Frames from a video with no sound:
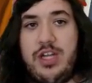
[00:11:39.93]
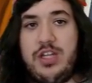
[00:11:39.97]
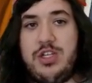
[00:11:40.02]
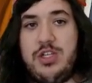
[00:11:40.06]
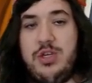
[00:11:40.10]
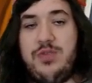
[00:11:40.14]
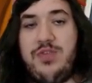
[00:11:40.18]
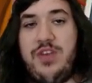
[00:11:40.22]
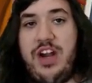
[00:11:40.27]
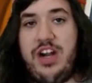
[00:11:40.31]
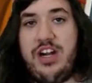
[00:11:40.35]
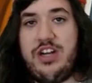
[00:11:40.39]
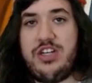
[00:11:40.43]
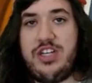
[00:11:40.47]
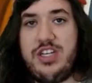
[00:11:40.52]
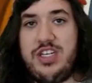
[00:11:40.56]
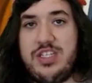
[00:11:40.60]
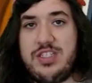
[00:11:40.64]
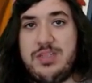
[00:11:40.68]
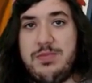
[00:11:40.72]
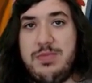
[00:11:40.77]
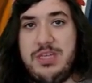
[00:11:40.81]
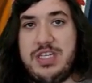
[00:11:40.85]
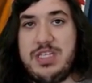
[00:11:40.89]
get two Fire
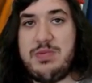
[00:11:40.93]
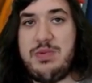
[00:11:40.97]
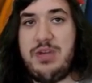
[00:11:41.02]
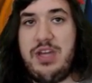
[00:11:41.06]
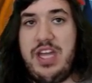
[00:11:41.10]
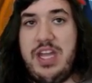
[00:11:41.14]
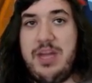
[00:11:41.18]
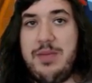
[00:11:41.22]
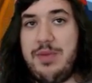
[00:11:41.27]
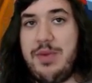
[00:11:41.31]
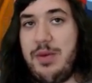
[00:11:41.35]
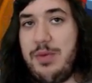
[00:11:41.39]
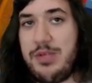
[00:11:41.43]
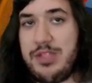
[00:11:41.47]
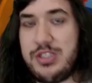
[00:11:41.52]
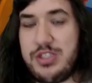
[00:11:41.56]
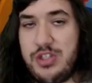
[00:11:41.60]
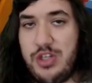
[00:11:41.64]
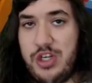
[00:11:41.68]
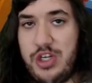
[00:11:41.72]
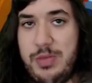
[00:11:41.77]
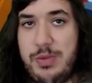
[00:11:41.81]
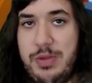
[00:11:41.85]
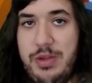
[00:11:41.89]
Energies, misplay, but we're
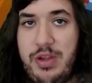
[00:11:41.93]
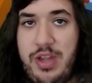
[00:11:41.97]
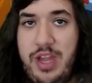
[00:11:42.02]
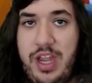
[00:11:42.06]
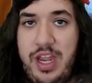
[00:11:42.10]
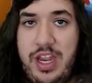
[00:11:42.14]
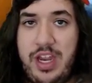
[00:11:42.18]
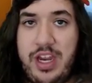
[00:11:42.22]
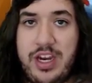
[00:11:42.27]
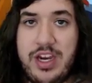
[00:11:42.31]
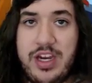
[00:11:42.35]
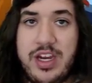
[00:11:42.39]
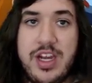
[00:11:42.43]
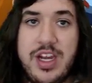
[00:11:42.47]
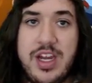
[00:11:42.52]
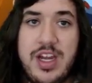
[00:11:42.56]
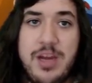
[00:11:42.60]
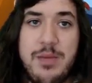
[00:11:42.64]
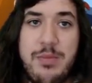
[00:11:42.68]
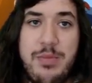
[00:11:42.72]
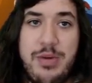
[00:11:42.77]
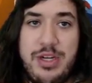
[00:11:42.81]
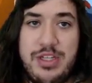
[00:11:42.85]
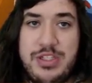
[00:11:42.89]
still gonna be okay here.
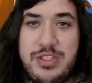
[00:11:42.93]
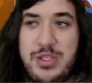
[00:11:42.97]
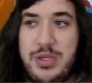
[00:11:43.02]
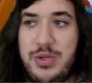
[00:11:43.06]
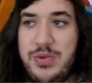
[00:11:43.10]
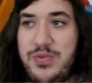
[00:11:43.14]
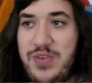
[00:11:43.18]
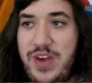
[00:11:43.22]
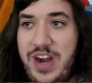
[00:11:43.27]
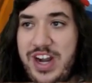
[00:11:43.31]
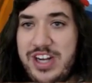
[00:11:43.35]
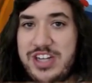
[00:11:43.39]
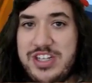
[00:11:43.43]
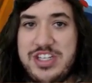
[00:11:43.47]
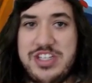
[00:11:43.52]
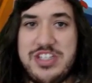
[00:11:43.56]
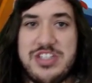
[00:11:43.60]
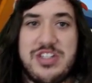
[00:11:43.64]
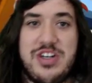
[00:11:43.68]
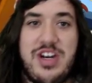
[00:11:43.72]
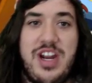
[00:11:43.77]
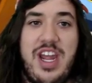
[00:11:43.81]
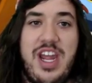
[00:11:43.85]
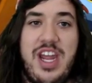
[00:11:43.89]
Putting two Fire
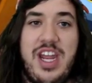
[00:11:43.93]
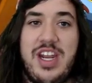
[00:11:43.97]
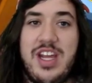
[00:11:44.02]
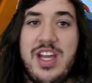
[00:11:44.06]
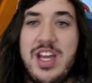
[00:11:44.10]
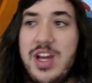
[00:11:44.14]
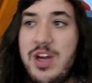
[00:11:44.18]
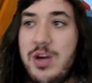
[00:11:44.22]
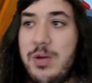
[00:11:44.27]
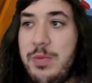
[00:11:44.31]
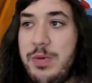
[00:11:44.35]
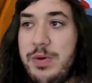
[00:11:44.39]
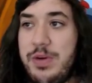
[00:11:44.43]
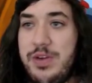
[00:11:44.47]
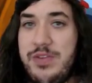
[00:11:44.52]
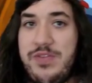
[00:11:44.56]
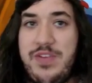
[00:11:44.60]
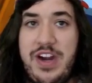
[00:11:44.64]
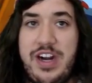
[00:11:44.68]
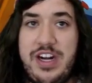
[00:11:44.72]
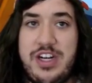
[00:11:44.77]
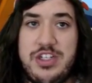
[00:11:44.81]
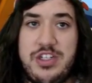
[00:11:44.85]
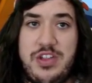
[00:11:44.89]
Energies in our hand. We'll put a
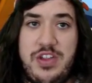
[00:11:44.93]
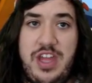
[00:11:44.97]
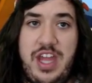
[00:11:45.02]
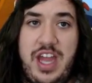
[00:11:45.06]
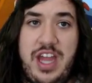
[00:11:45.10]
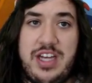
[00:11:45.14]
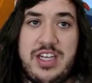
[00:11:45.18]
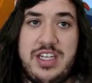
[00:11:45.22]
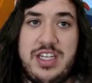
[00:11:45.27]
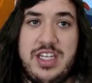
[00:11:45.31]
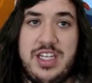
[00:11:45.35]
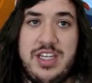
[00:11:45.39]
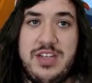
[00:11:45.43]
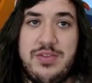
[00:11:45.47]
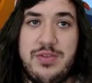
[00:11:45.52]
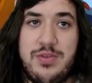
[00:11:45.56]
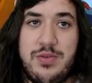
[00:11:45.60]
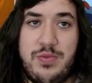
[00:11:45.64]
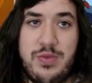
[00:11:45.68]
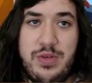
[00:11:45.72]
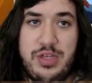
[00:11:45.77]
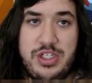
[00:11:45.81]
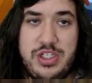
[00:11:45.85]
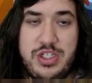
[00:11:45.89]
Fire Energy in the active,
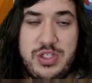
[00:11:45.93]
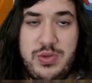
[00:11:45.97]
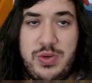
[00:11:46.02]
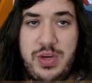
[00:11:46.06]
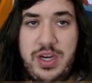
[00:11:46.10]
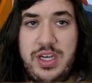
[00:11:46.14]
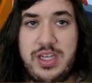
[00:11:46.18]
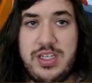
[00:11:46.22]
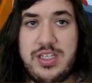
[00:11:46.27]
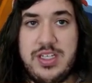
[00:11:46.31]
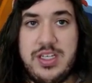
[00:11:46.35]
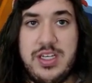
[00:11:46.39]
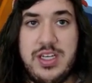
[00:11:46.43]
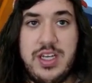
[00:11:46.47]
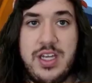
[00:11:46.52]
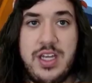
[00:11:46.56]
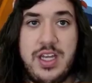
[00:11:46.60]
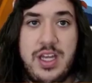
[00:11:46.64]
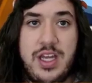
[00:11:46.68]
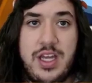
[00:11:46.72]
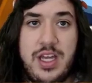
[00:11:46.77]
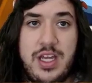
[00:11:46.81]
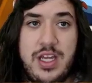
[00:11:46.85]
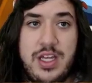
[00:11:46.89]
retreat
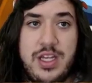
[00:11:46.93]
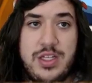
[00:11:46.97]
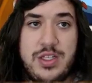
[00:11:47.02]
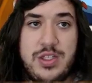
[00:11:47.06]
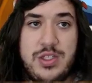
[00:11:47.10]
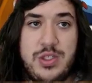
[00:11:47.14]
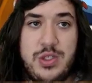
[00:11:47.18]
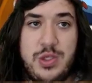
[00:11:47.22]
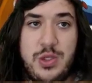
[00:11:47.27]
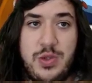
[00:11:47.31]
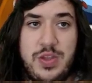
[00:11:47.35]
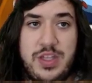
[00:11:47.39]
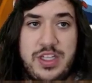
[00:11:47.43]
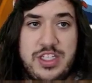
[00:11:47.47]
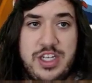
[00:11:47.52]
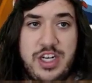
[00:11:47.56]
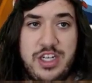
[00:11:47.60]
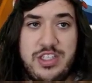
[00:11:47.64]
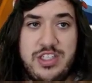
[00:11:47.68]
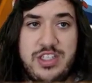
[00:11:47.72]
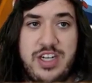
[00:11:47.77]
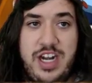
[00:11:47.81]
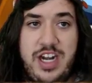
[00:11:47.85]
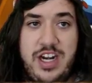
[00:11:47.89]
to the
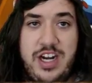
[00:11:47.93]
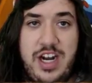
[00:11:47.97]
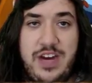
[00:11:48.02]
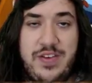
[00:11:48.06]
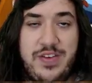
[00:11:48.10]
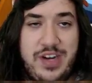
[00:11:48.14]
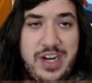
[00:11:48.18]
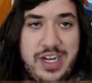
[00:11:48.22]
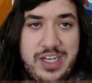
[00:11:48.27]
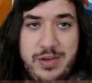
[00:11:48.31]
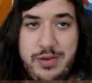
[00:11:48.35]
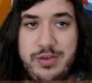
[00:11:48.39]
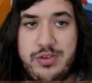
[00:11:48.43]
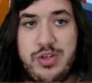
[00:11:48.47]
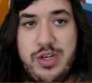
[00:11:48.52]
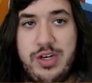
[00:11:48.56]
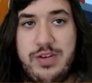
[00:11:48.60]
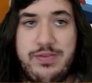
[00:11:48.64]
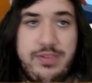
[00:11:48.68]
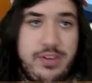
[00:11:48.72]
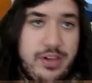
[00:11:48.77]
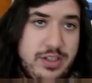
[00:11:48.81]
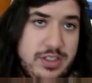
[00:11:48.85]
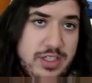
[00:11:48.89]
Turtonator. I forgot to
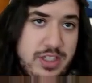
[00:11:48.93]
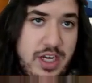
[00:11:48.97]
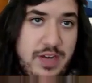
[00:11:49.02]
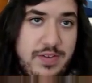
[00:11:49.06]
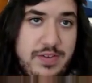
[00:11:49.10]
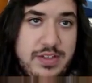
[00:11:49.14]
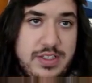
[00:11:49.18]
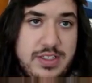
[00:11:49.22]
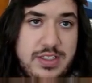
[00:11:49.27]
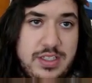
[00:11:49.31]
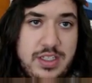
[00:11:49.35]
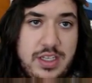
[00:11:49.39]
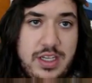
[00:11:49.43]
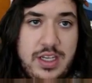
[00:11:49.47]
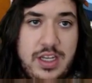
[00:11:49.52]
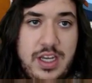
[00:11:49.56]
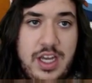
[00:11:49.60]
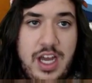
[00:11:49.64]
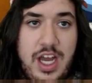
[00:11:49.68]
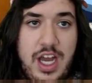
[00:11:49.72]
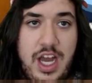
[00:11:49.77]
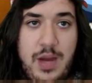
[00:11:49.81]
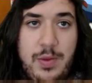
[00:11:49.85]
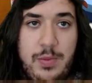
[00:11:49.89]
retreat first, obviously.
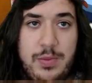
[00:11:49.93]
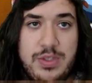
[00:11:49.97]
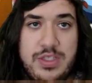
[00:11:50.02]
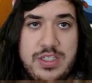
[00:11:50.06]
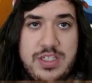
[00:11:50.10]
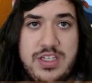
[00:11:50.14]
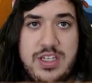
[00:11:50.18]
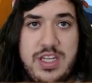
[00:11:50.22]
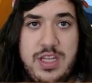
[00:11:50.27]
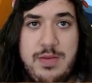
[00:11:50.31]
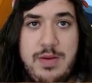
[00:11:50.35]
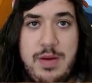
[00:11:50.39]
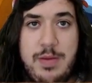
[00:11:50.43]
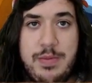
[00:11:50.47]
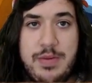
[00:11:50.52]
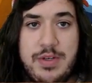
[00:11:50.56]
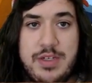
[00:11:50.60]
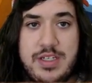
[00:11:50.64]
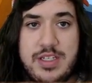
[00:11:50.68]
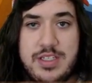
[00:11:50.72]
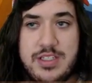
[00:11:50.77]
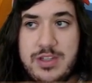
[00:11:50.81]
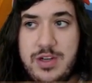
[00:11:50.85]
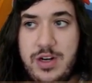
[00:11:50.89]
We'll steam
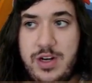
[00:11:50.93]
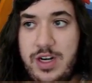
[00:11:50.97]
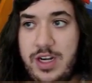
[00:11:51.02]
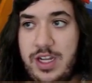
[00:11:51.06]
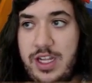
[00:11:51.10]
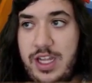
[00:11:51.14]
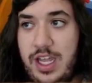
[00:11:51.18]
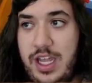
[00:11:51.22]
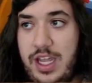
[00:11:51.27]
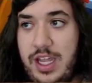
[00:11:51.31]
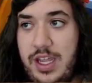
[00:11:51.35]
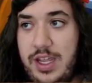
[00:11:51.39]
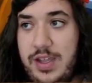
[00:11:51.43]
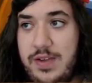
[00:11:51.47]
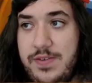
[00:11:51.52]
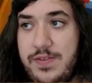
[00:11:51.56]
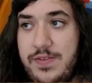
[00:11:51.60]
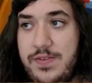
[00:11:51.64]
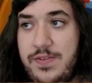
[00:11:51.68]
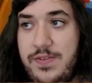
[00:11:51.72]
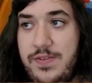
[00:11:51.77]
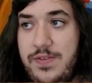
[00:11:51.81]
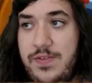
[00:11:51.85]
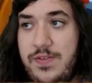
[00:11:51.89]
up, discarding a
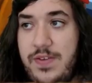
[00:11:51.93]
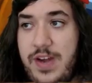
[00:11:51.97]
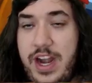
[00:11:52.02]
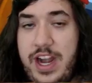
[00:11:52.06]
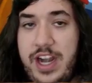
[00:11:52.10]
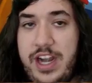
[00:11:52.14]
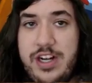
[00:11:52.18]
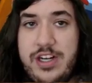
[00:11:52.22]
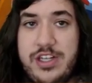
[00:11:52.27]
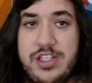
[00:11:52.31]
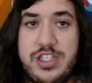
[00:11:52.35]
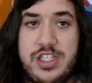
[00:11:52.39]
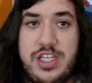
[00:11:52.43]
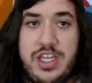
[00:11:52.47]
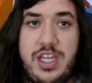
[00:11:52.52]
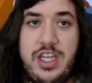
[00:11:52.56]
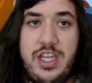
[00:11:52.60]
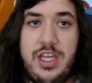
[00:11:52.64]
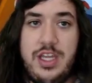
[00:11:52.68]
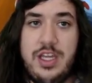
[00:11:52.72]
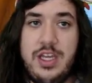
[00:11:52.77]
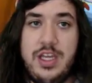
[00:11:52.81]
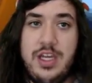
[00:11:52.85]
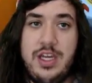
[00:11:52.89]
Fire
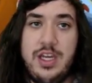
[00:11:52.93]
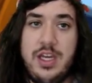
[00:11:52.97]
Energy.